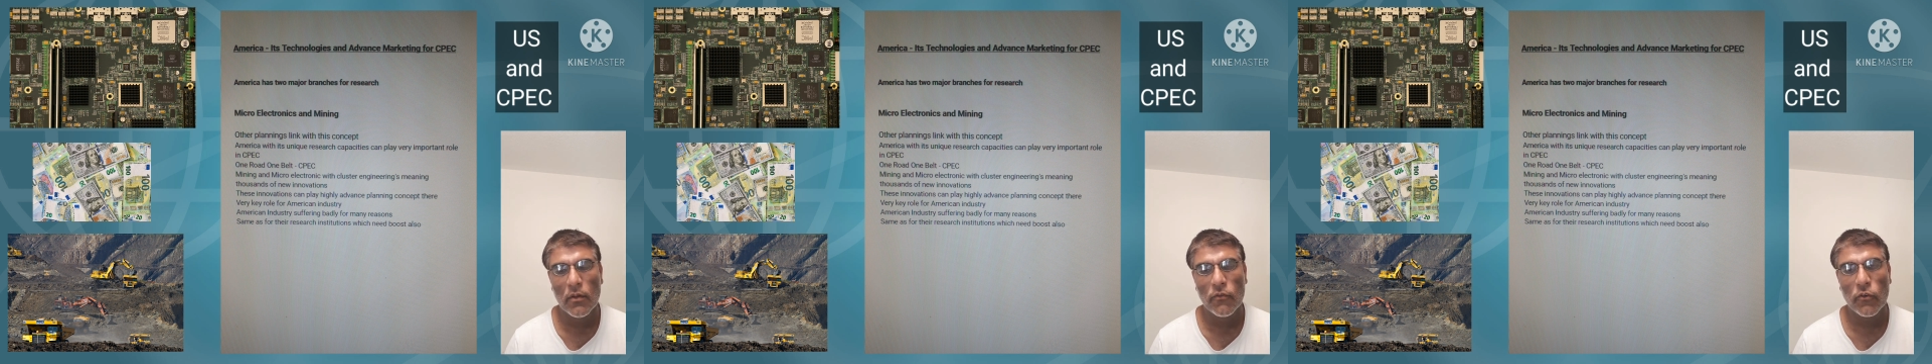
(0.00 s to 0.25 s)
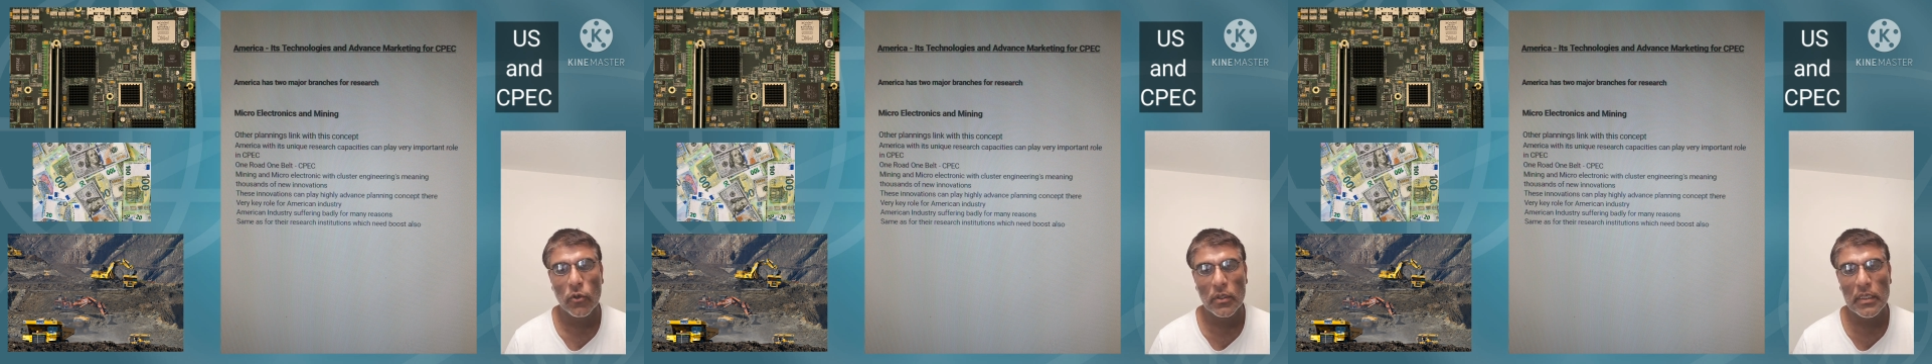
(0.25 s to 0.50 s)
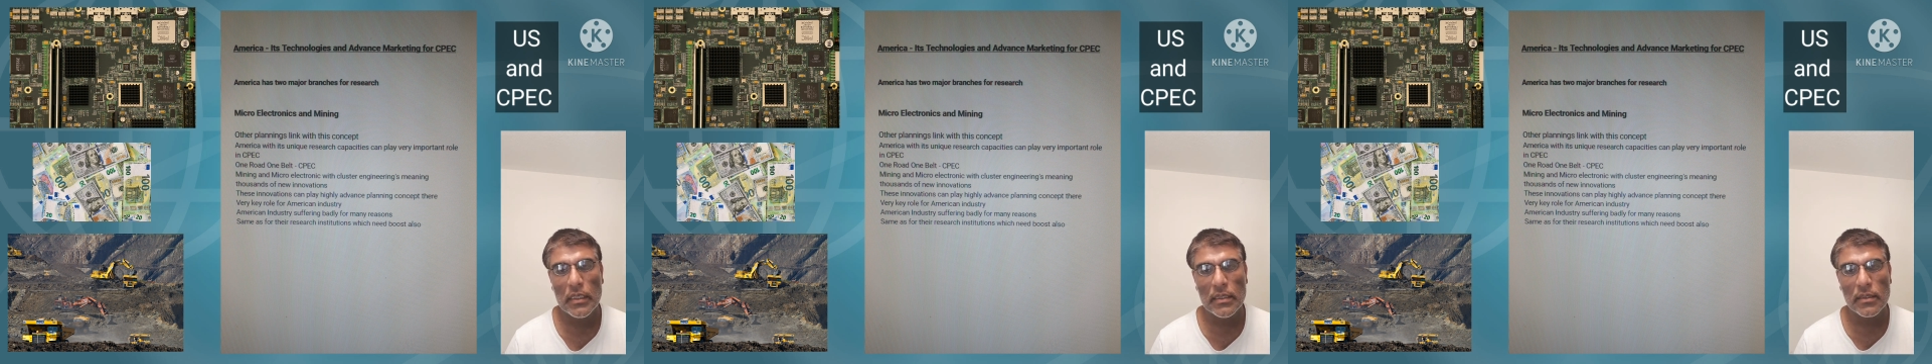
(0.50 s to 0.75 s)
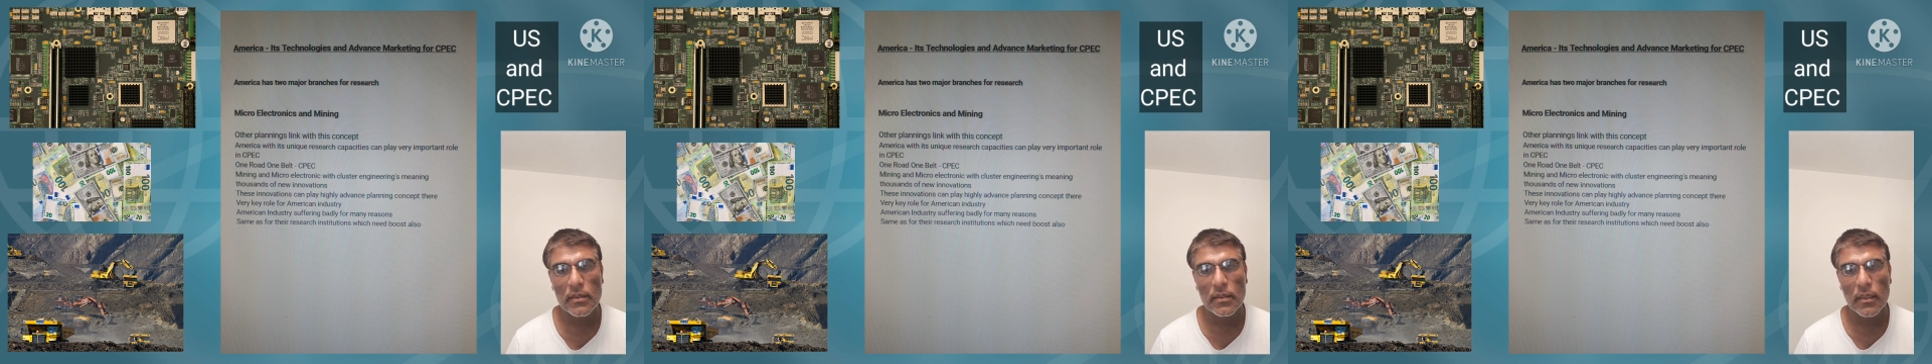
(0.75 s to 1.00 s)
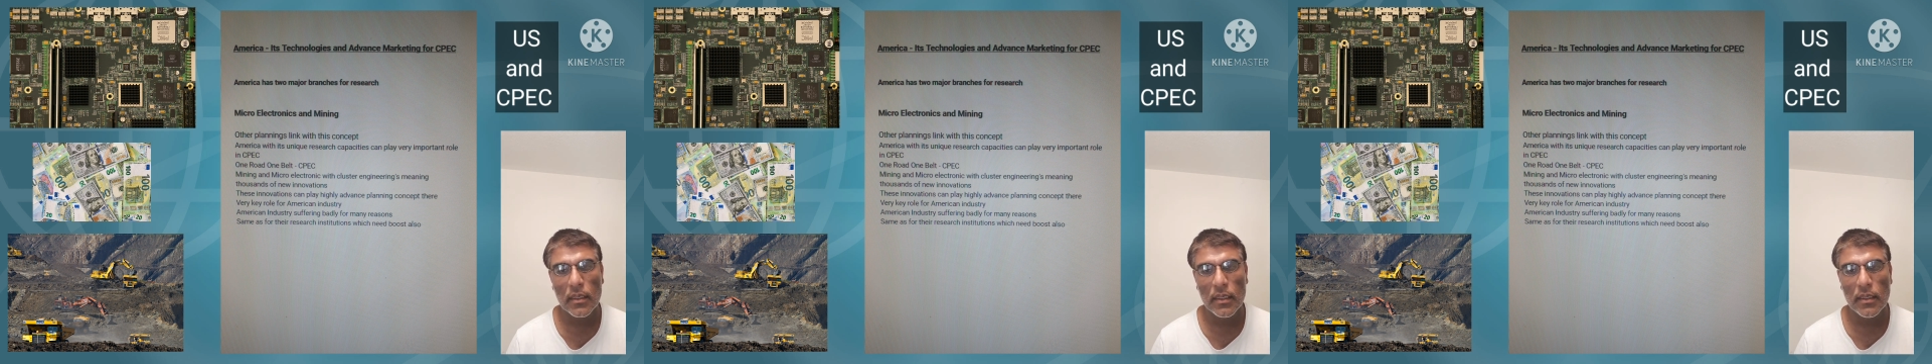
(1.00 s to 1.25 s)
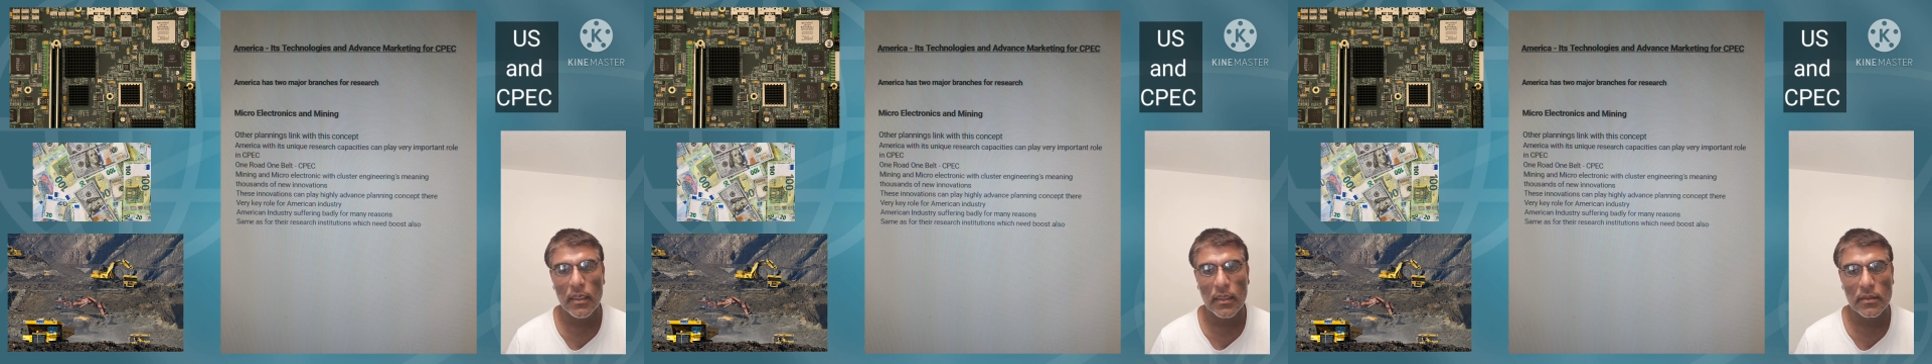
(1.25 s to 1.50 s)
for these
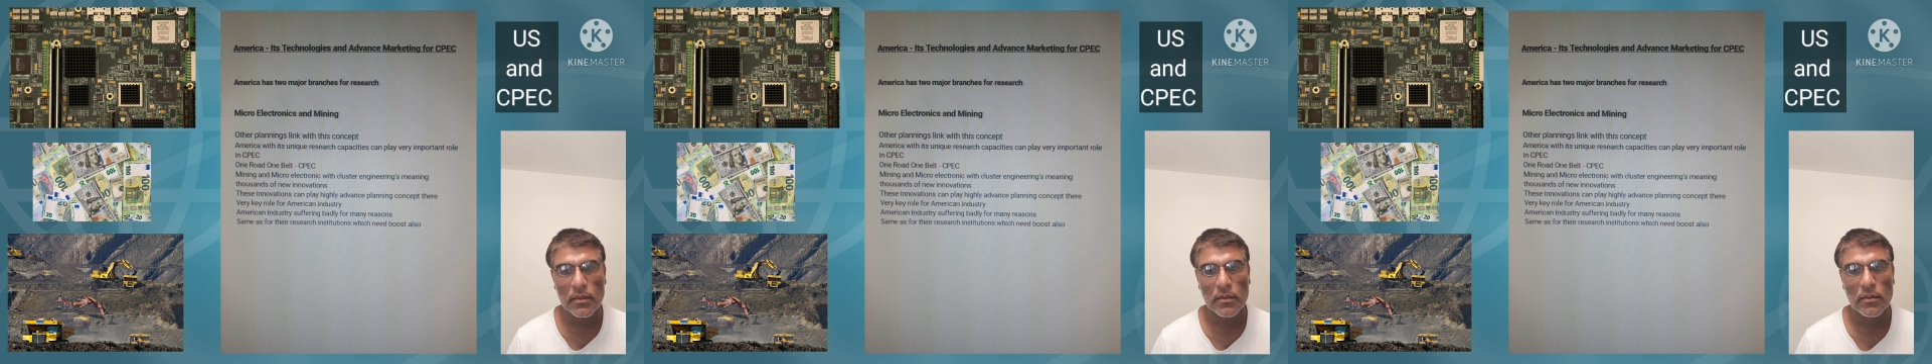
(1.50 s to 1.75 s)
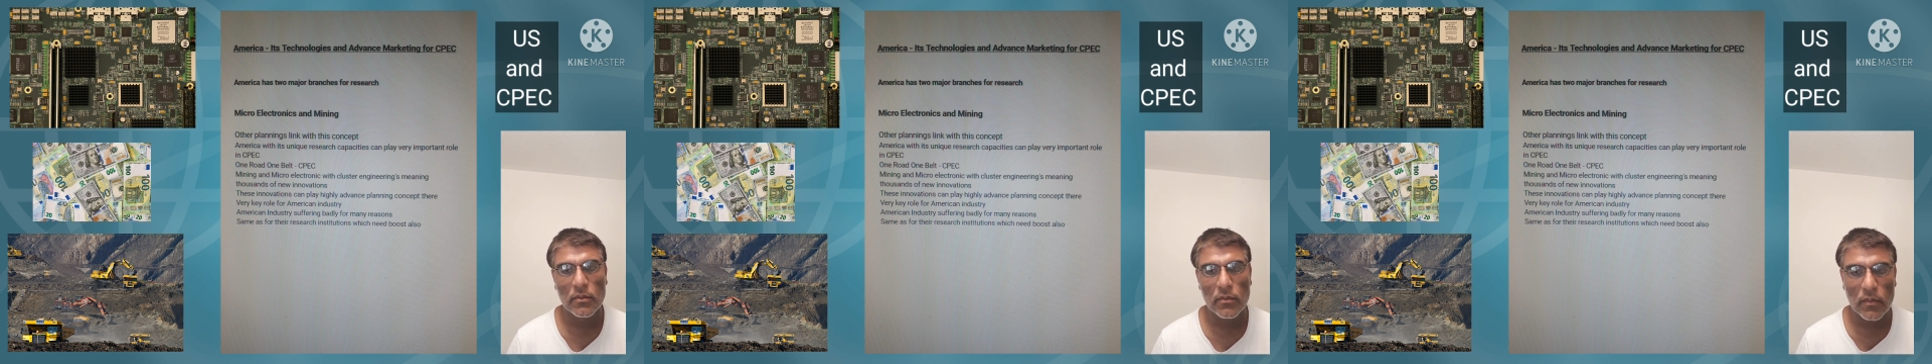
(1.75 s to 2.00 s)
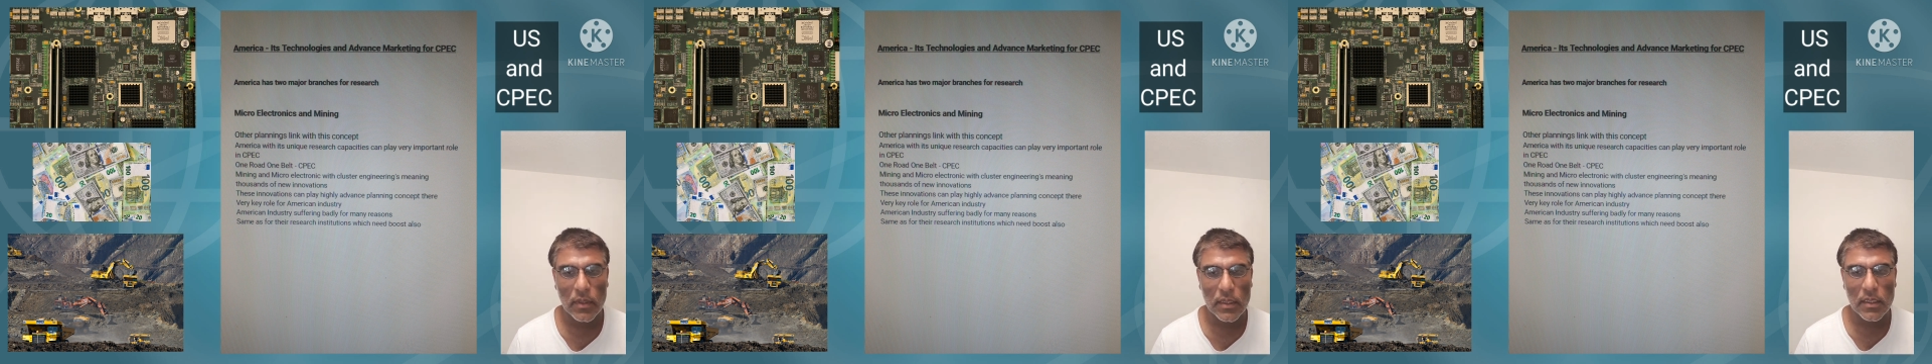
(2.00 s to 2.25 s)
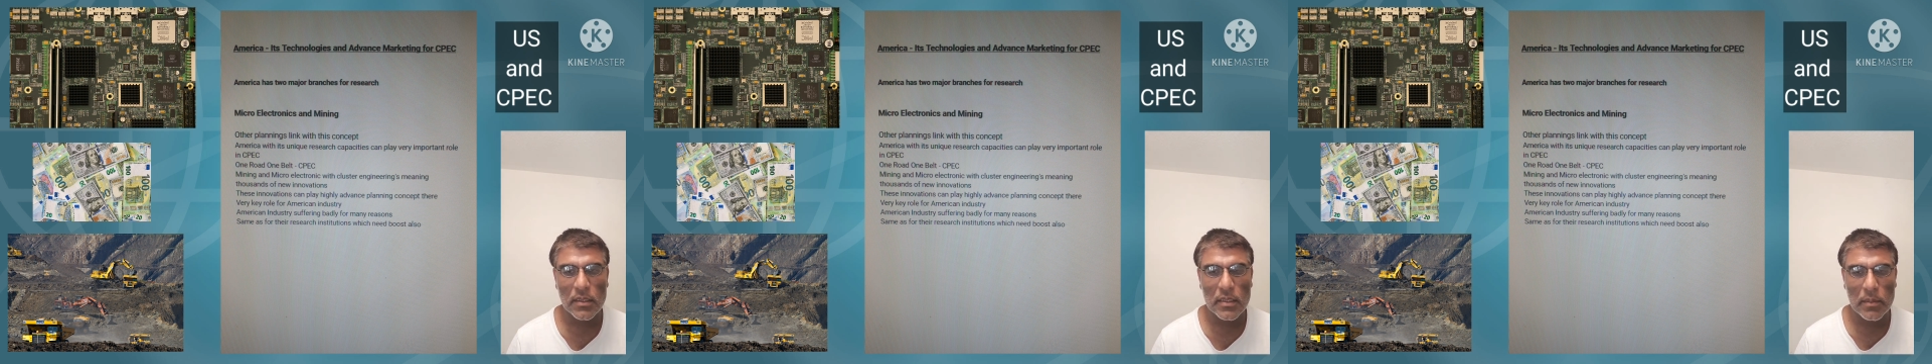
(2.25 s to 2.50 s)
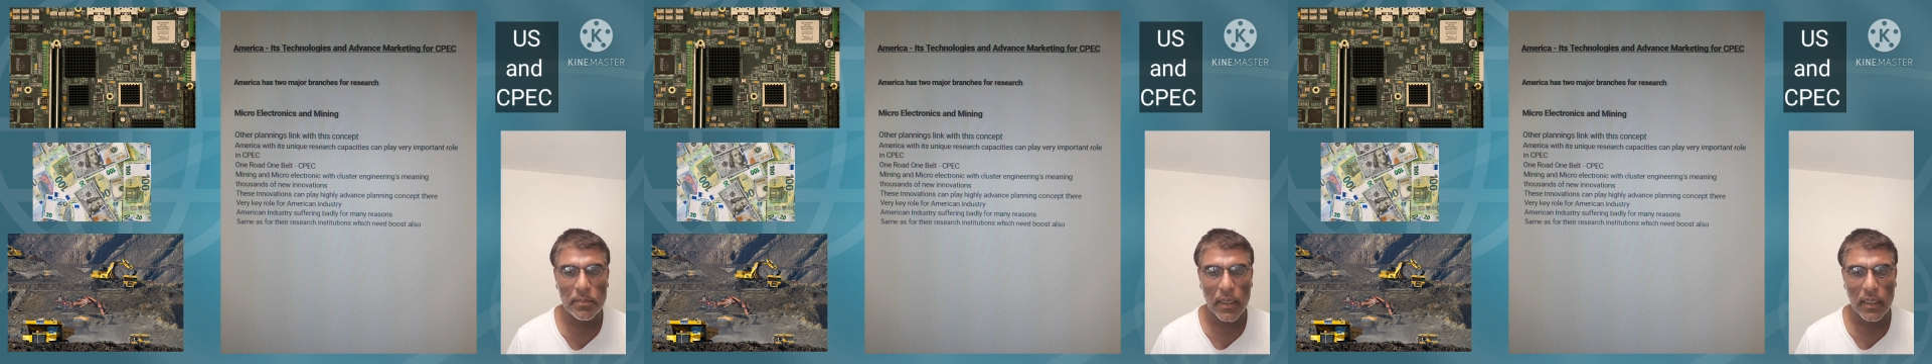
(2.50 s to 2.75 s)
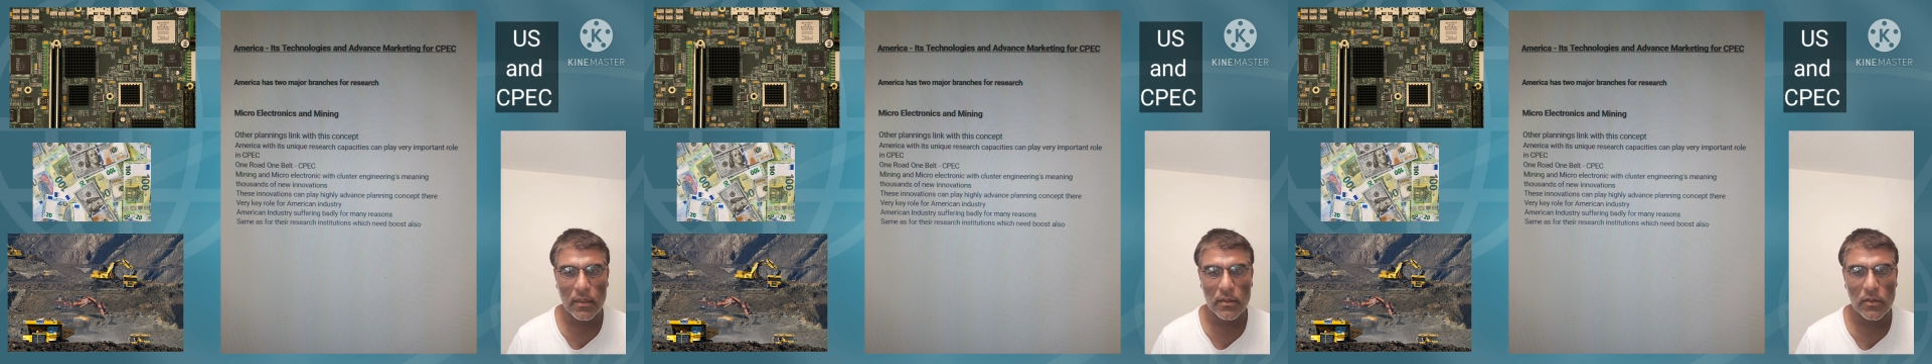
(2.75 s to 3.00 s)
areas where the
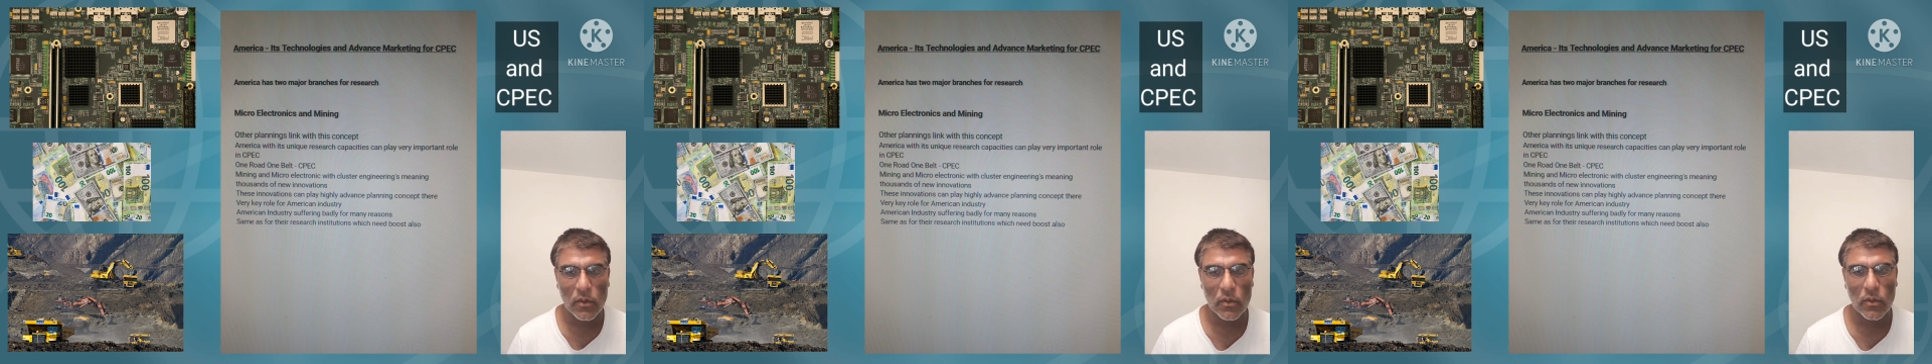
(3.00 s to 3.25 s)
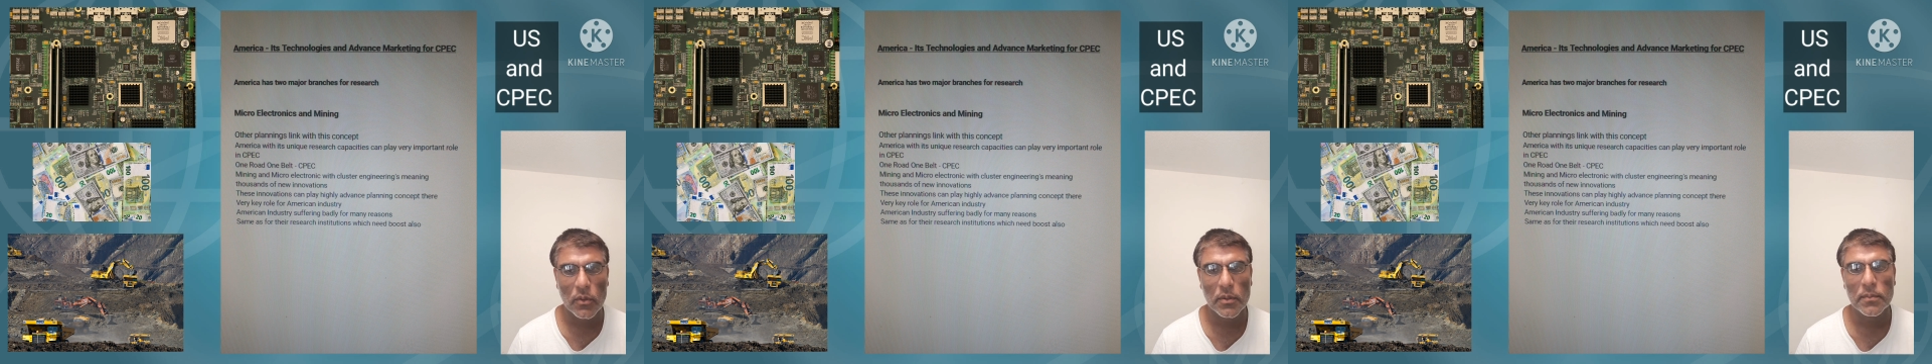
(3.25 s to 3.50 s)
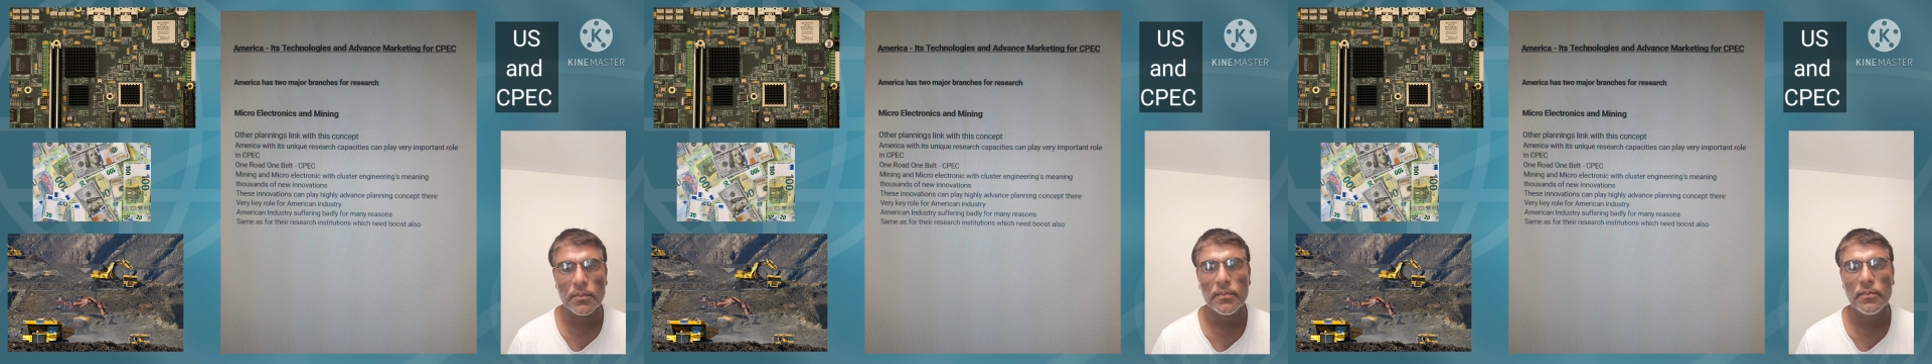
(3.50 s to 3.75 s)
CPEC is ongoing.